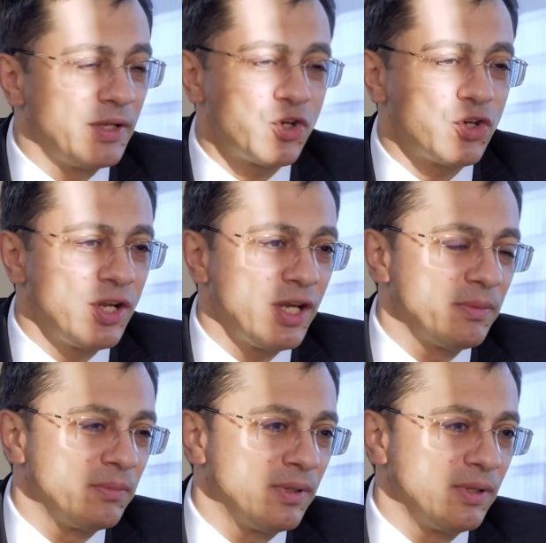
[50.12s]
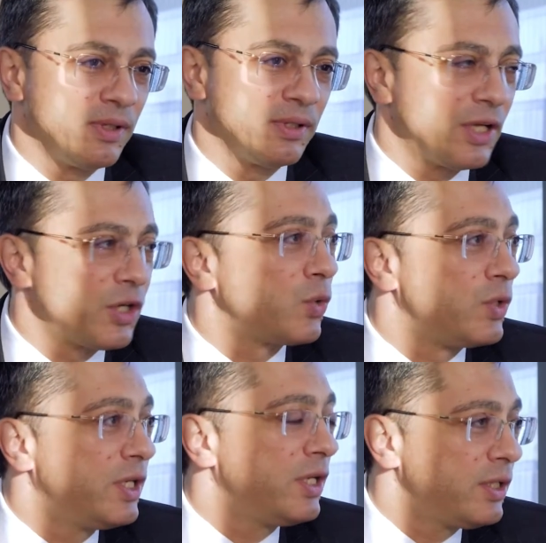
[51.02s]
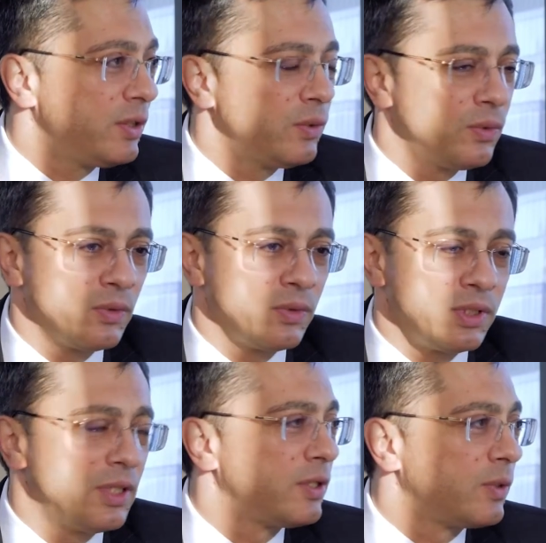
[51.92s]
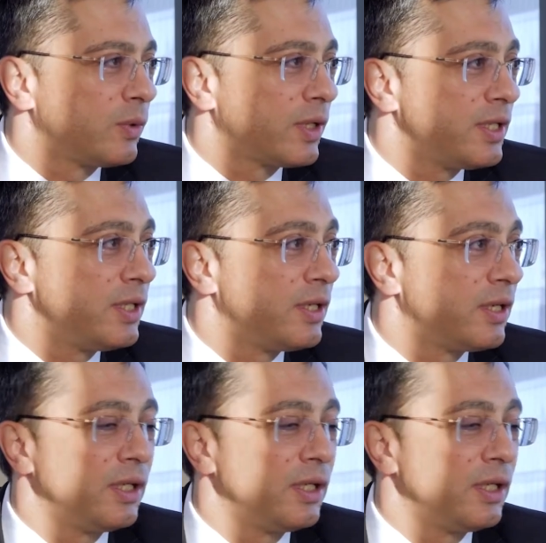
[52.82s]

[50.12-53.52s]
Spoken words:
afternoon, dear friends, and we are about to start our session.